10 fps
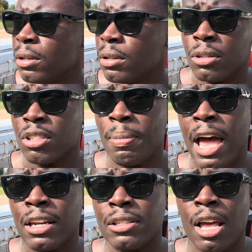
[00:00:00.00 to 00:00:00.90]
They're just
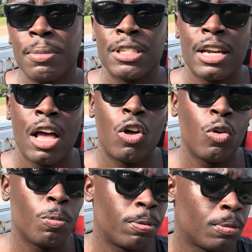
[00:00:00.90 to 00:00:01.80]
mindless zombies, and I
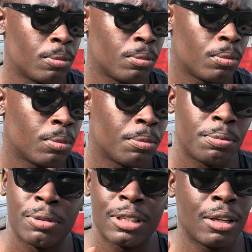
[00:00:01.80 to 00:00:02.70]
hope
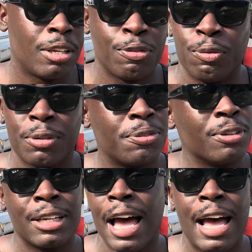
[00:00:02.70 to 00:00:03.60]
for for
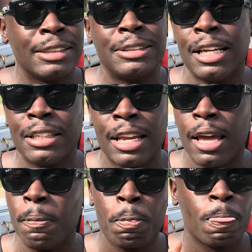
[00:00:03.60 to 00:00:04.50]
God's sake
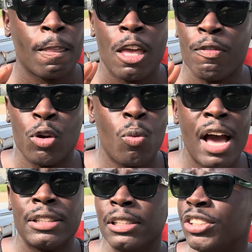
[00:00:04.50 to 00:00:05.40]
that if you're
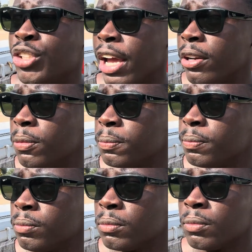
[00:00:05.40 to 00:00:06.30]
watching this channel,
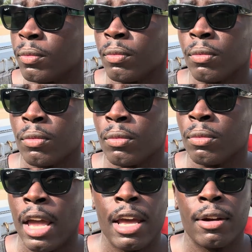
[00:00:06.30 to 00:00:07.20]

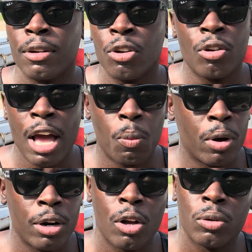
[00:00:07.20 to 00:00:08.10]
that you're not
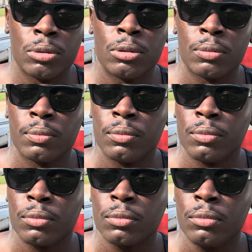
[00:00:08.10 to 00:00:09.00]
one of those.
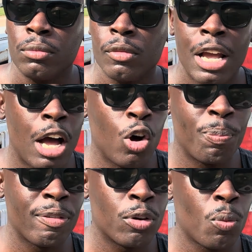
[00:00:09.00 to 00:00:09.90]
I hope
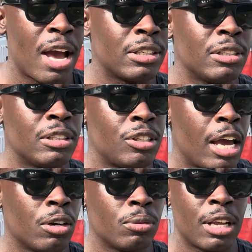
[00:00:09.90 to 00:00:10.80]
if you're watching this
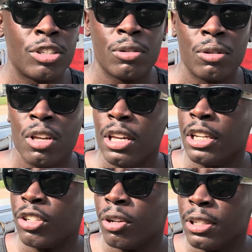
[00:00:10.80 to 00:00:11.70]
channel that
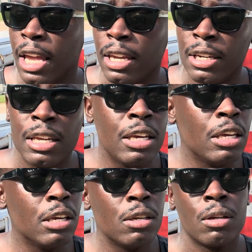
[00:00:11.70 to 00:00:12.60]
you're taking
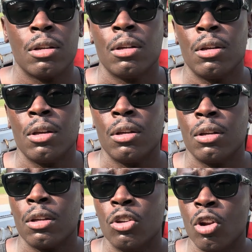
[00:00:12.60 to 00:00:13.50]
heed,
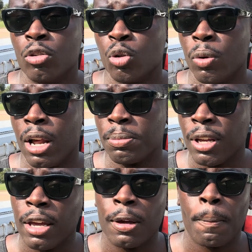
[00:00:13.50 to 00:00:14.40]
to what I'm
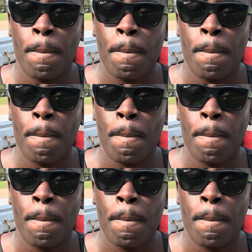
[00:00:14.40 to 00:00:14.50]
saying